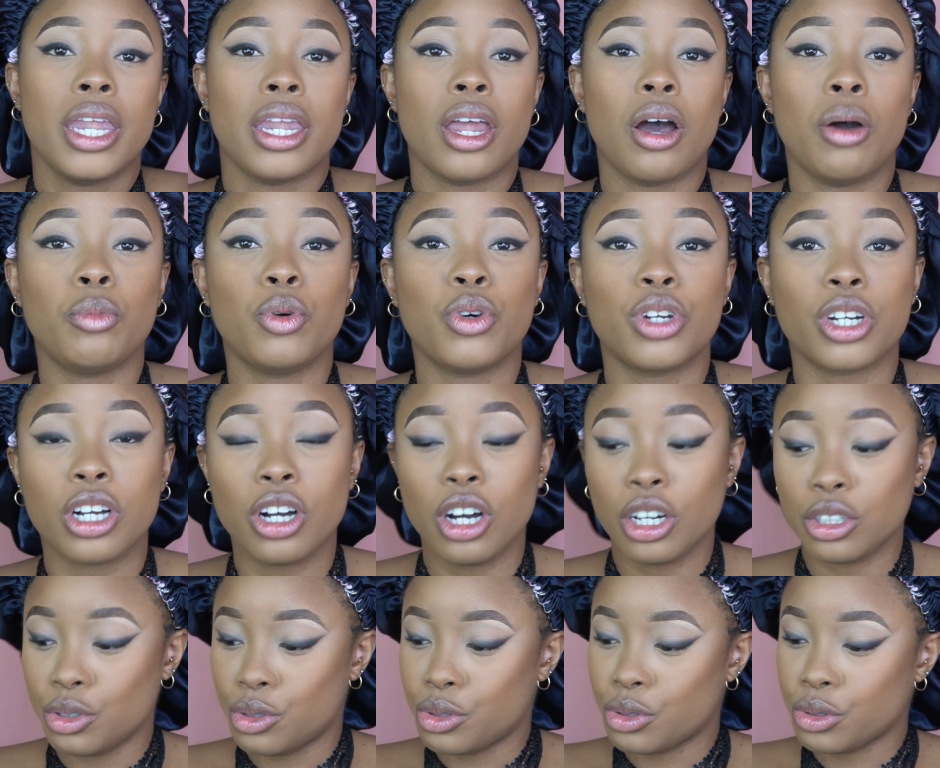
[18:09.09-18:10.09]
Now I'm going to
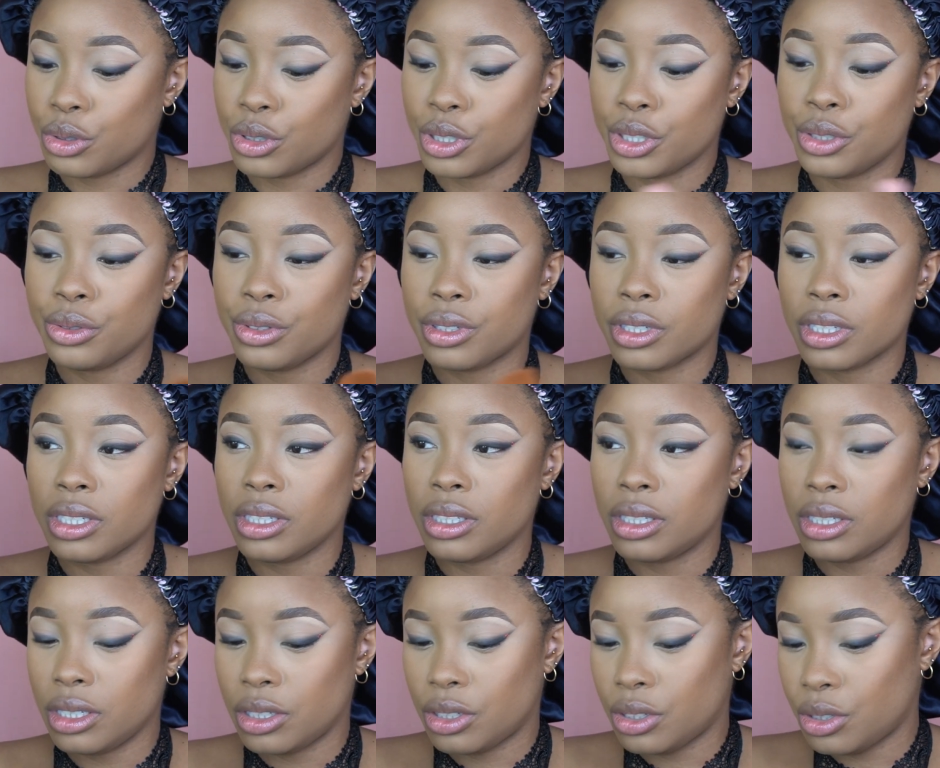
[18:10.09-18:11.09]
contour using
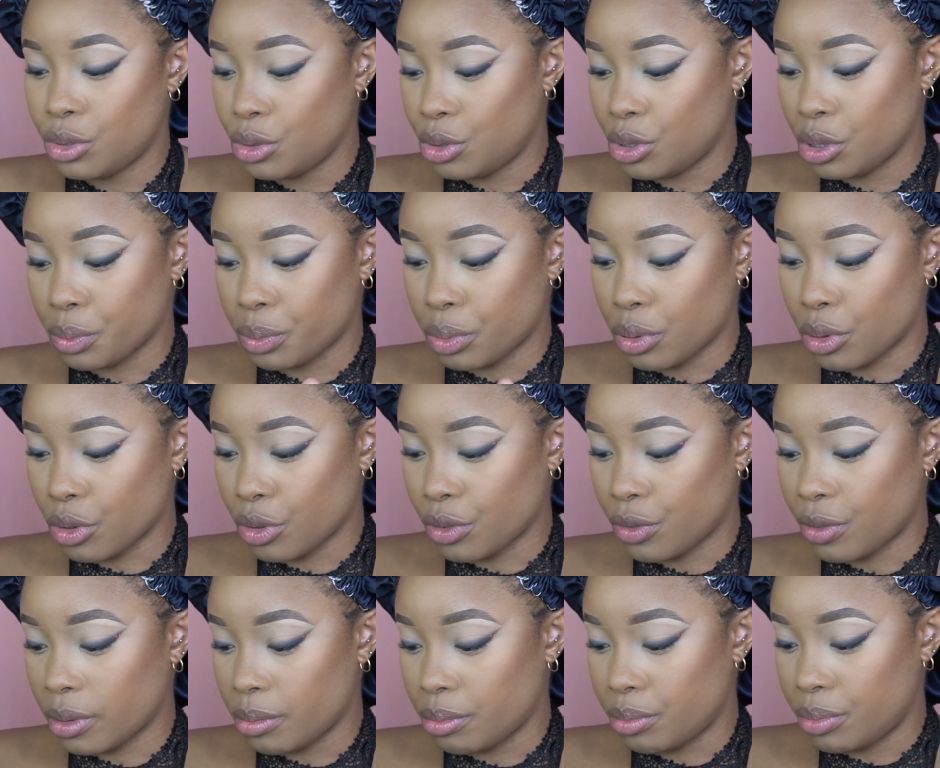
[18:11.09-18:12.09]
the Studio Pro
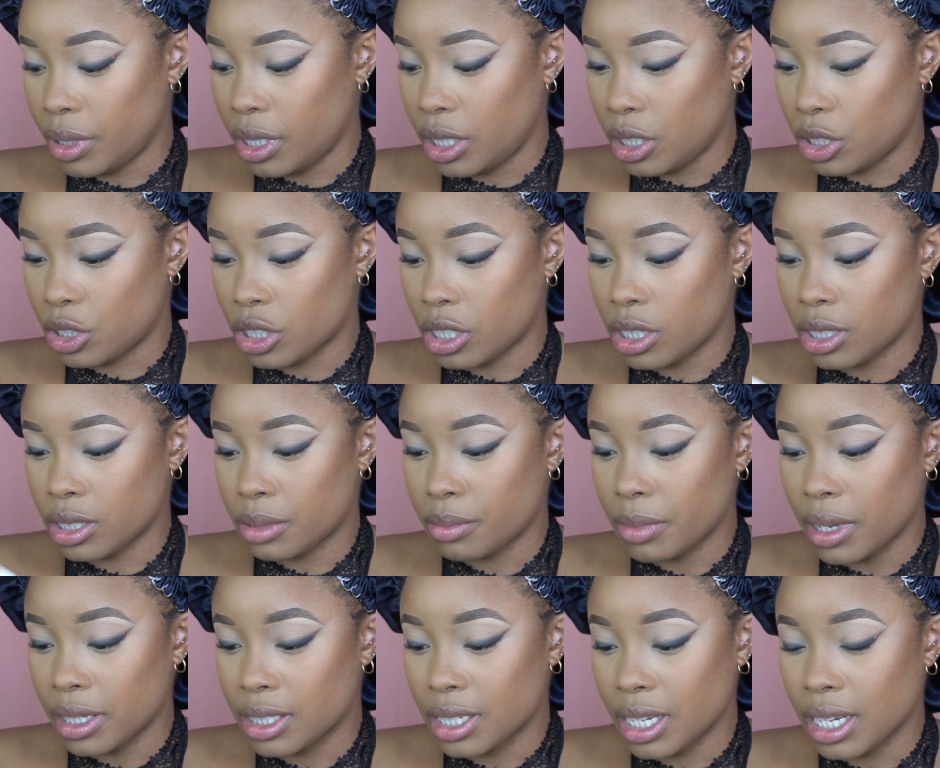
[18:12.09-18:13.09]
from BH
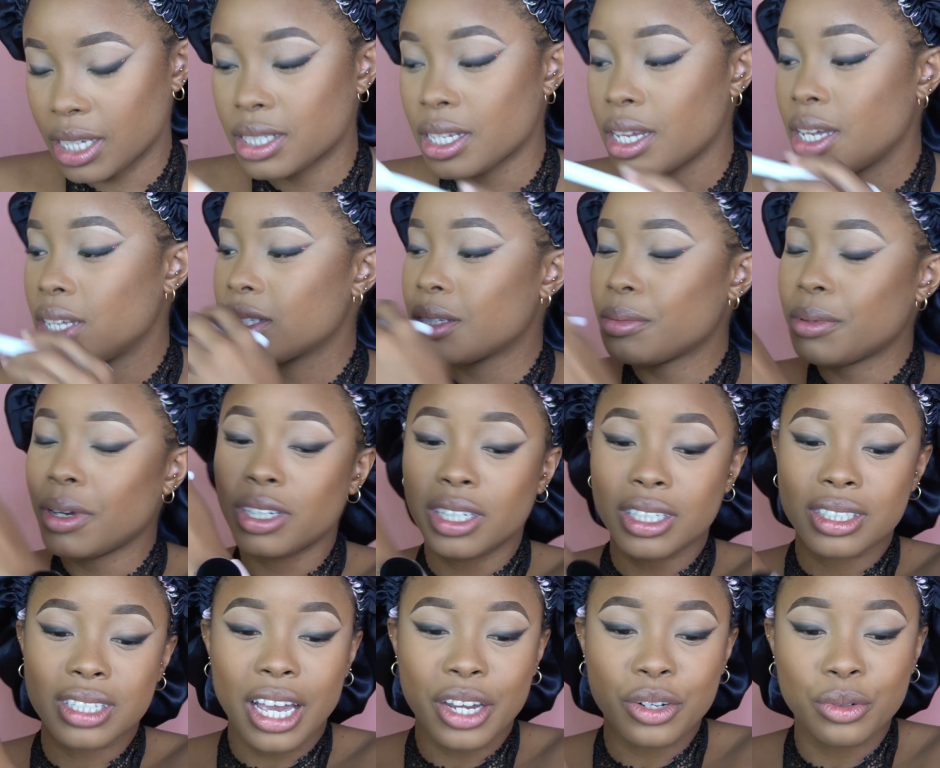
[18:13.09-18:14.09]
Cosmetics. To be
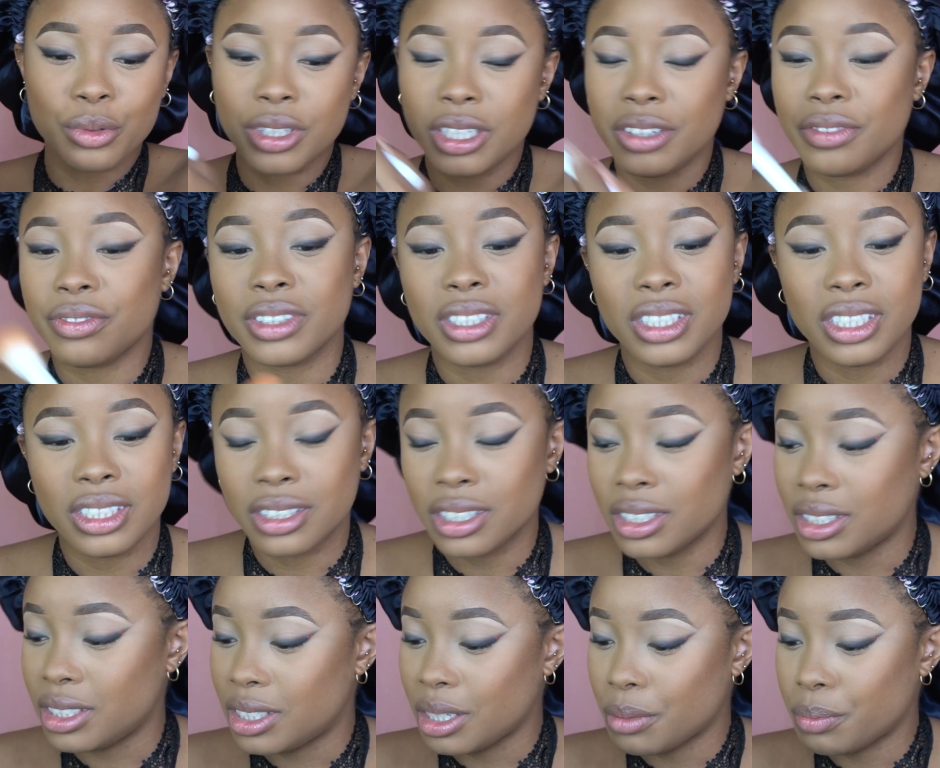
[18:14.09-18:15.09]
honest, I don't even need to
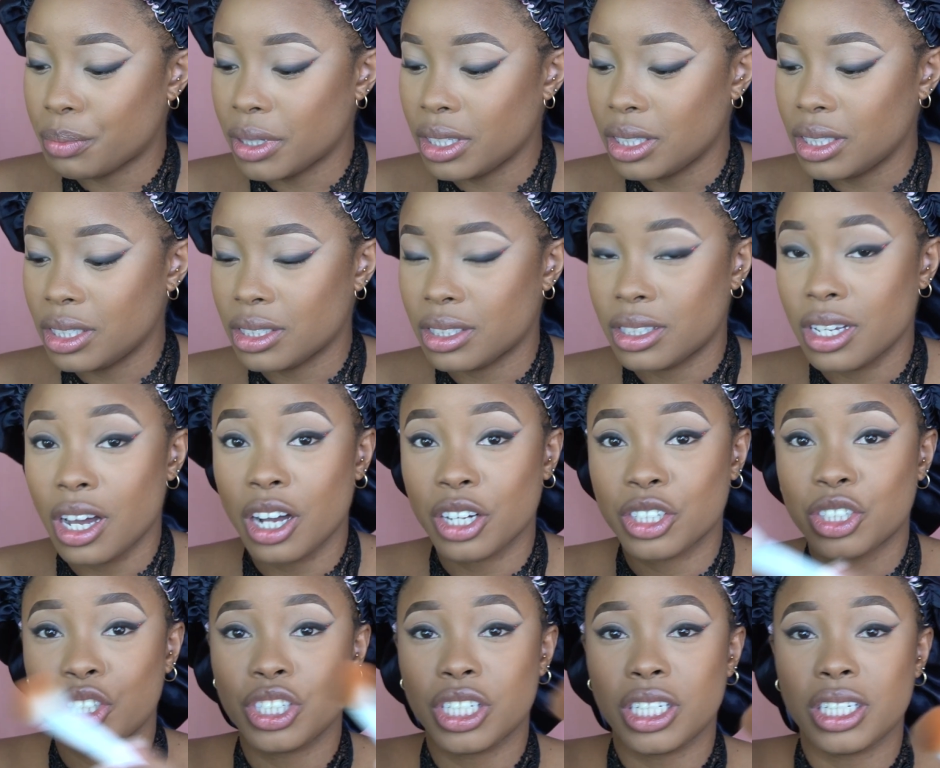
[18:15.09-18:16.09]
dip in these
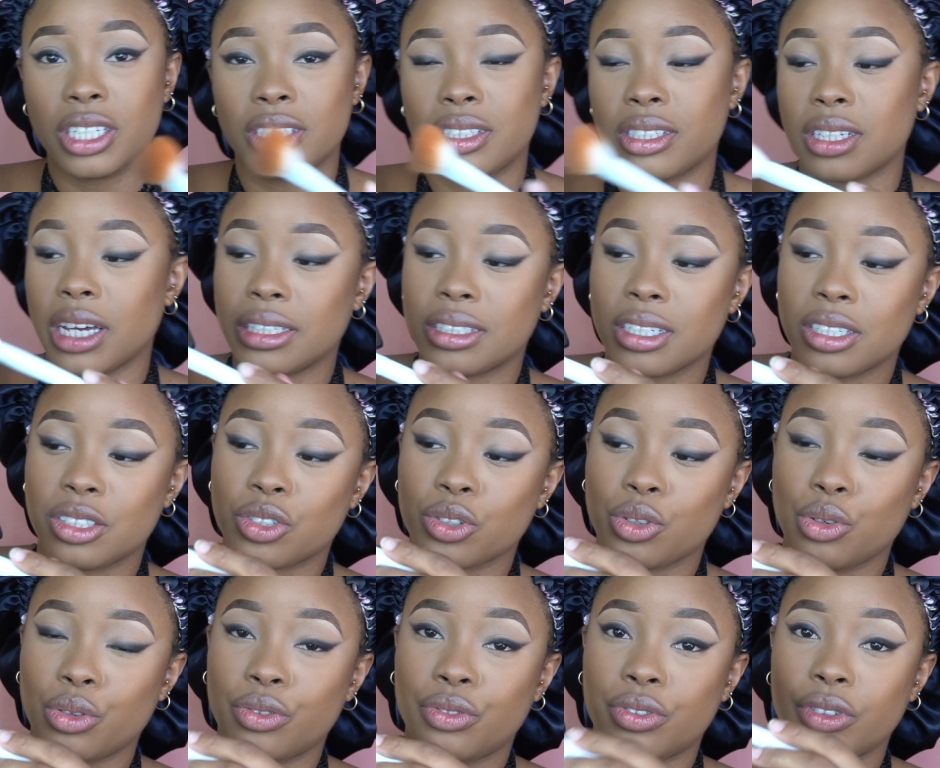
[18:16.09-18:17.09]
dark shades. I tend to
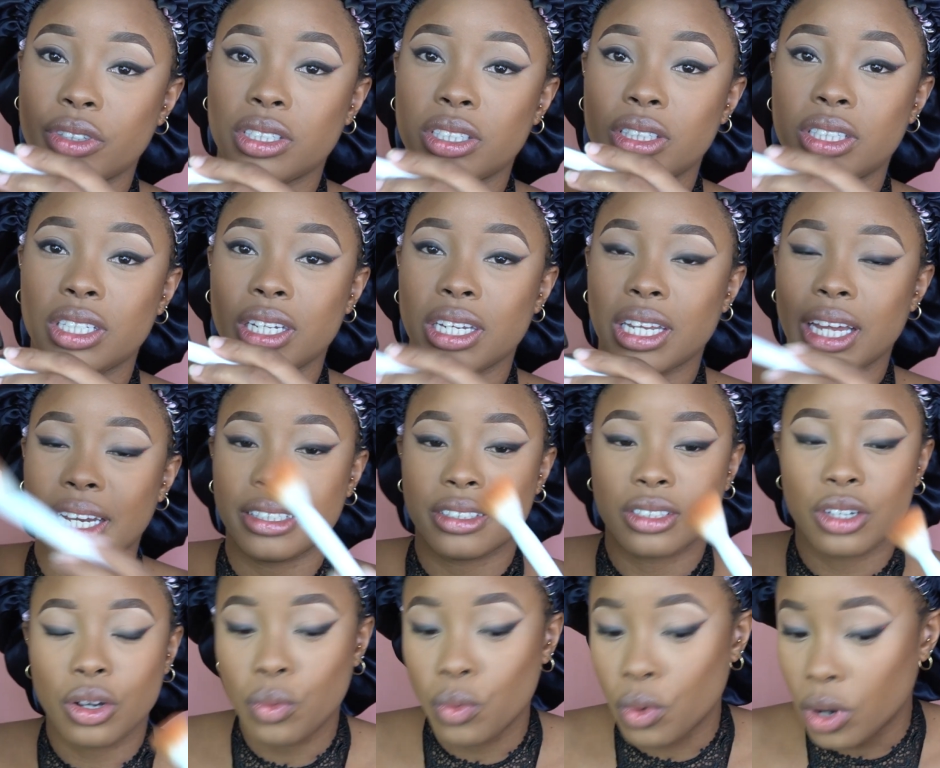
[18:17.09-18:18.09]
go for the
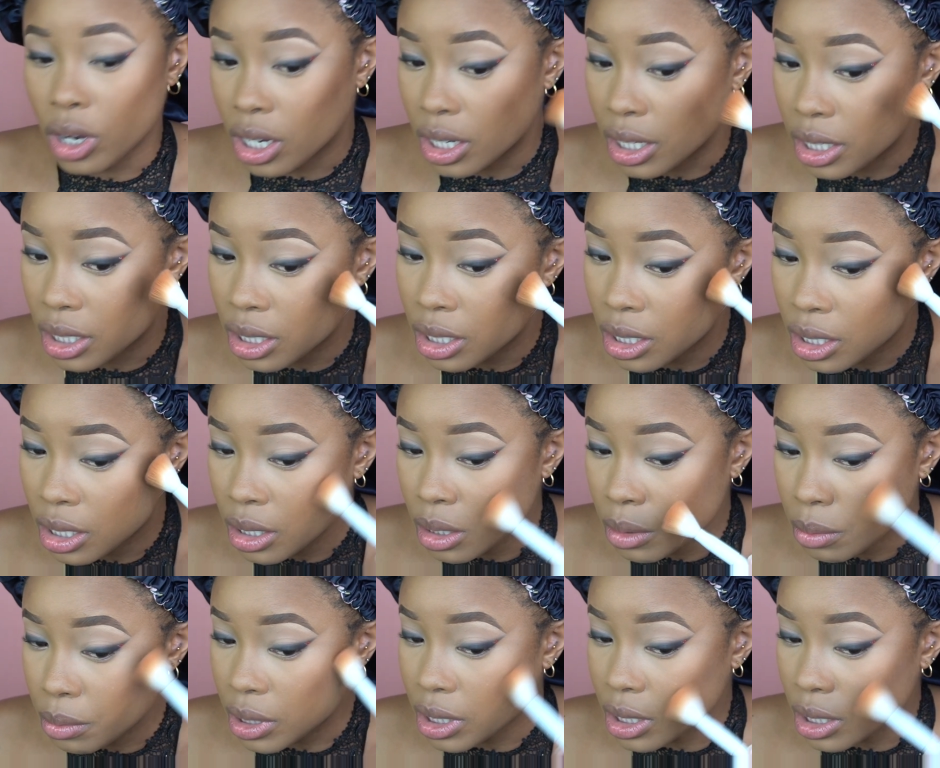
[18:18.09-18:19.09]
lighter one
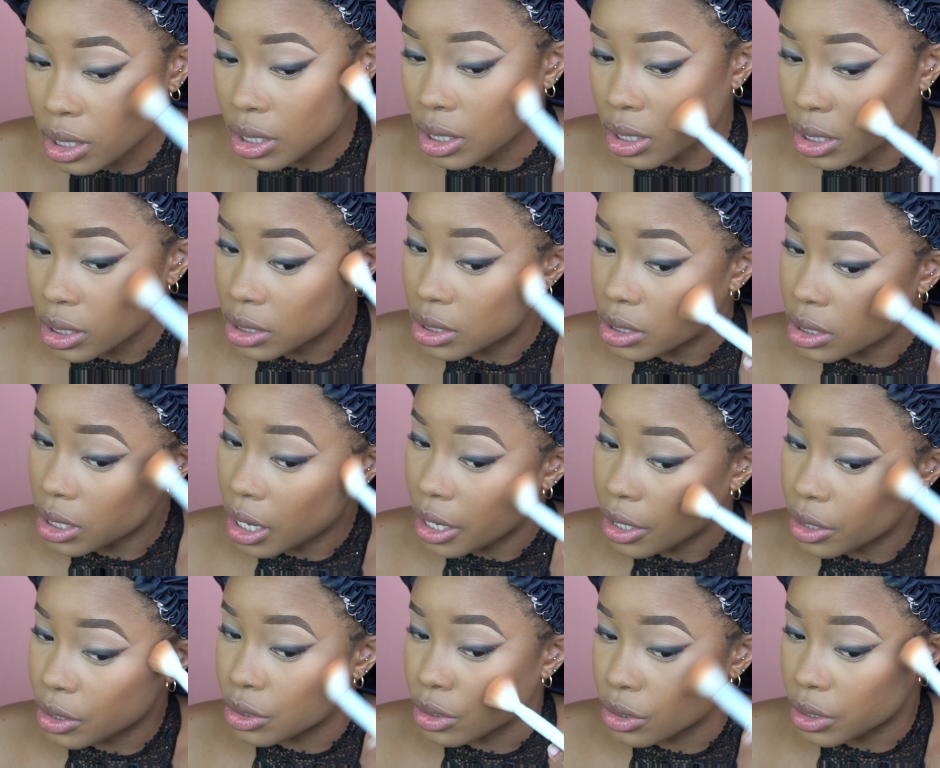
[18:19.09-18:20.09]
because
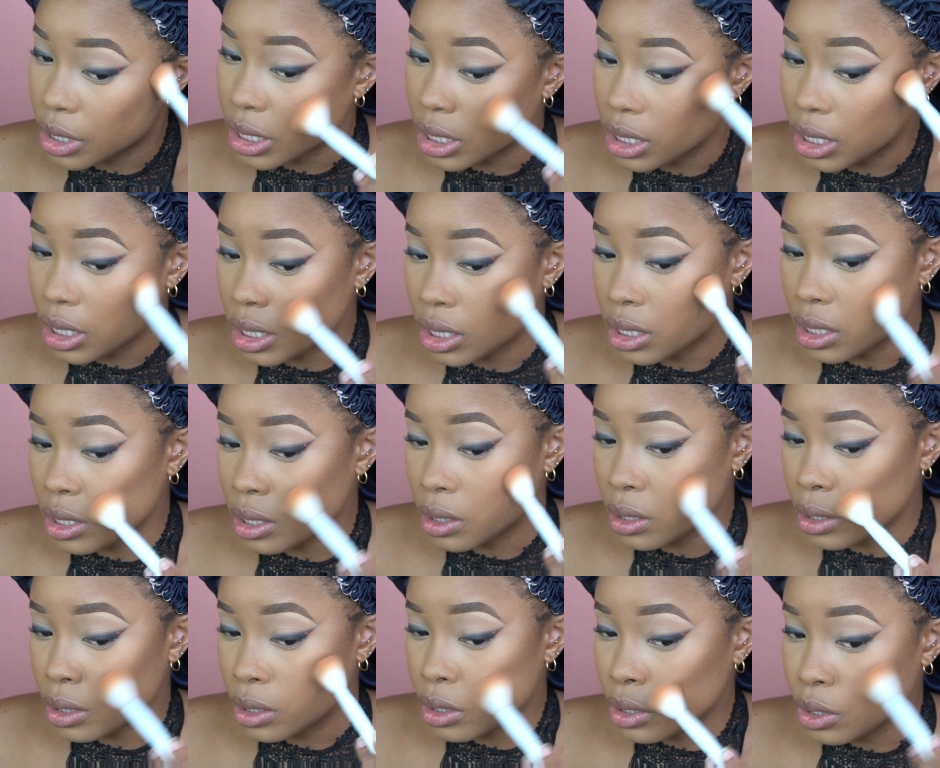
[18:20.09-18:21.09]
I already
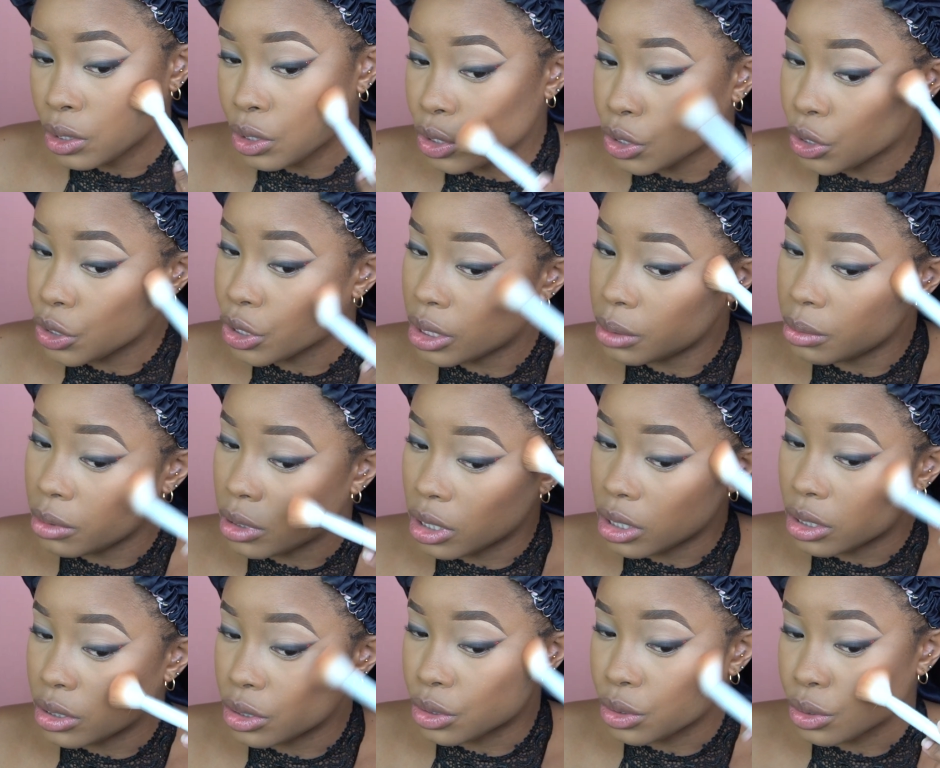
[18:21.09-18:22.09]
cream
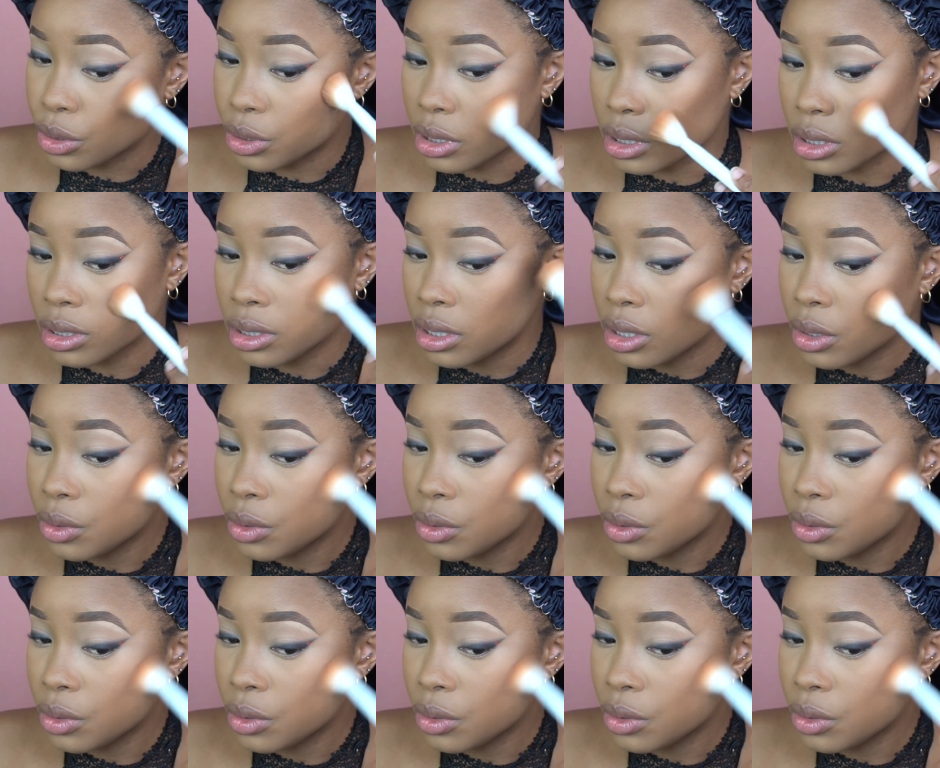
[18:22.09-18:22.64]
contoured.